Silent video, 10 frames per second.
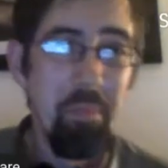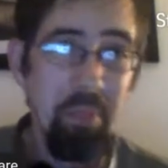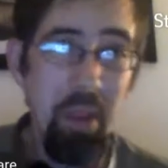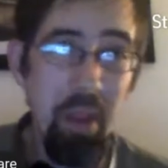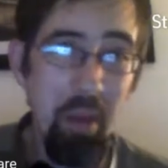
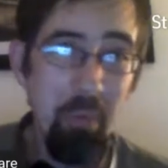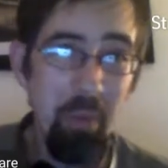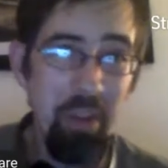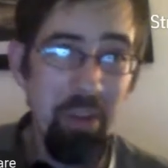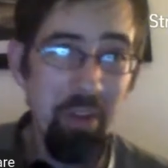No.
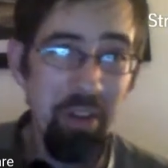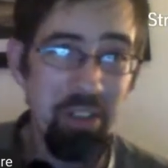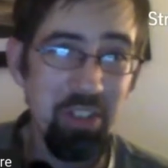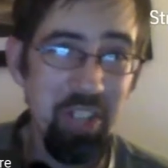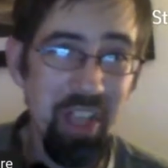What you don't
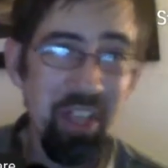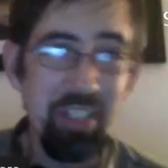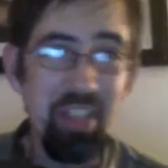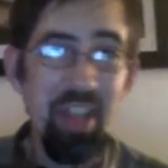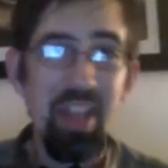understand
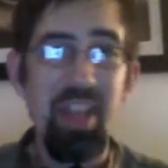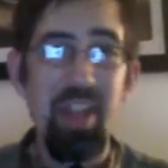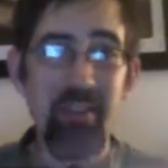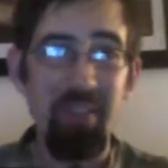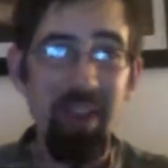is
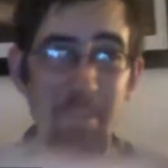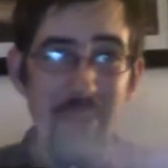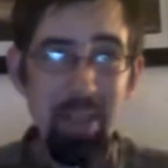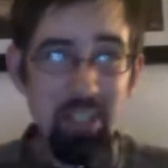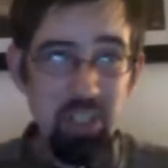if like
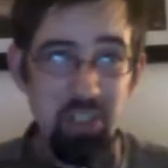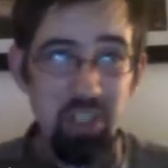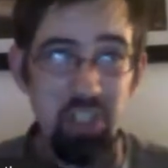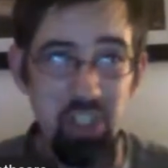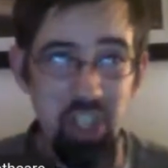Mike's
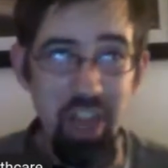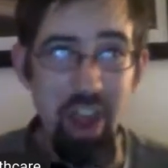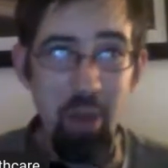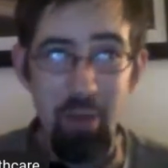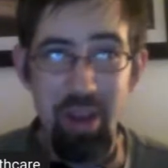screen's shut
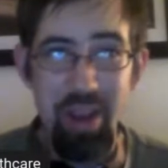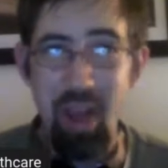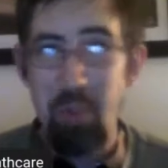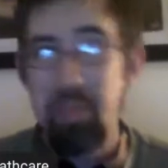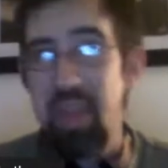out right
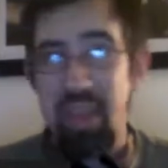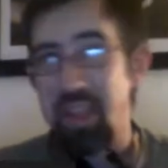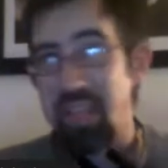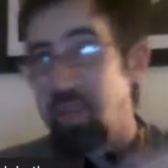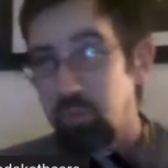now,
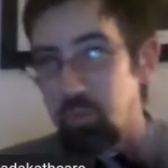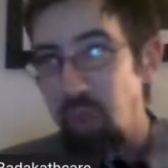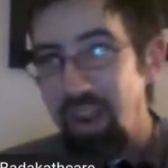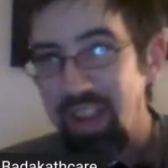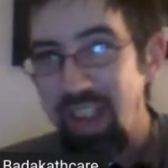it keeps
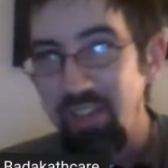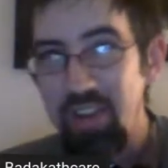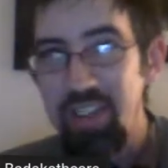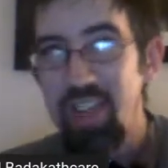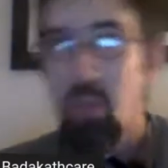running
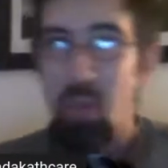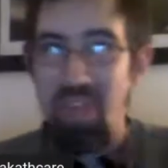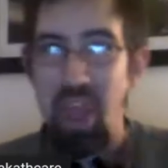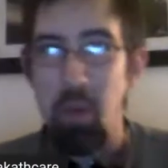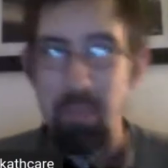everything
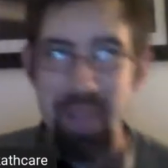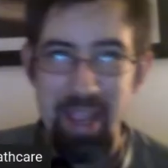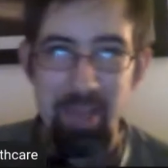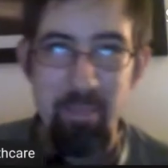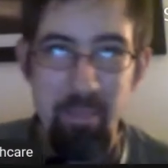without
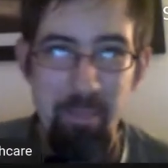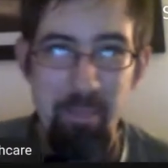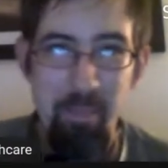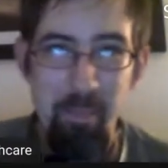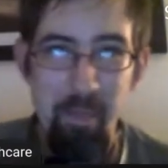me.
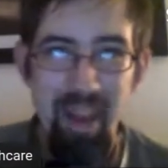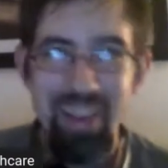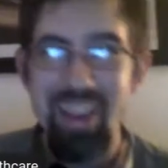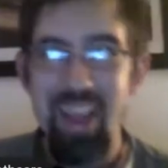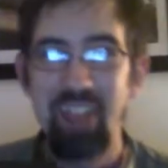And
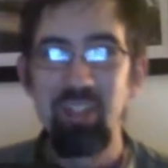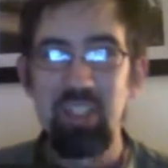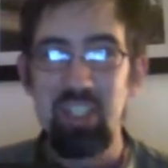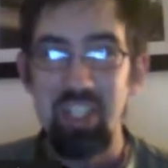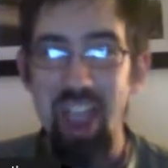you can't even
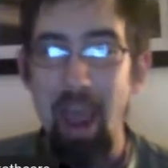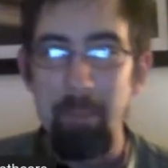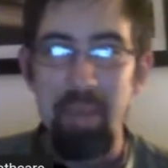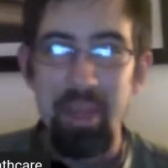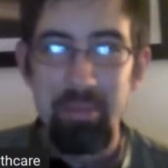
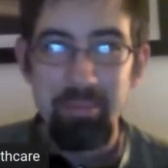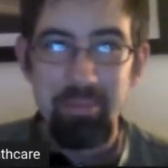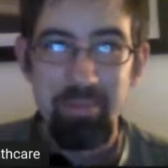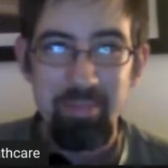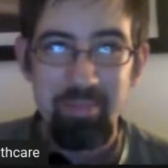stop it.
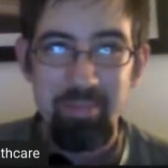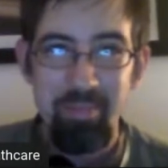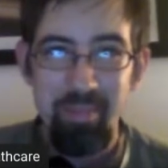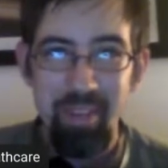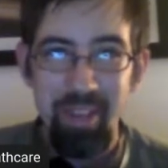
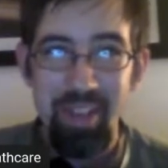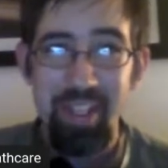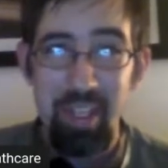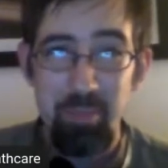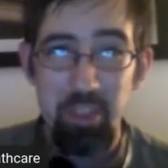It
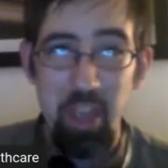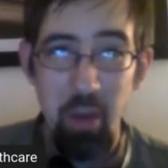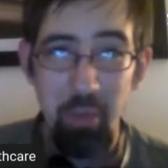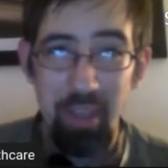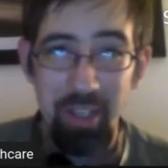keeps
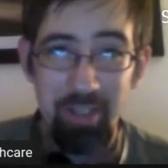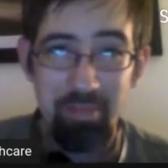going.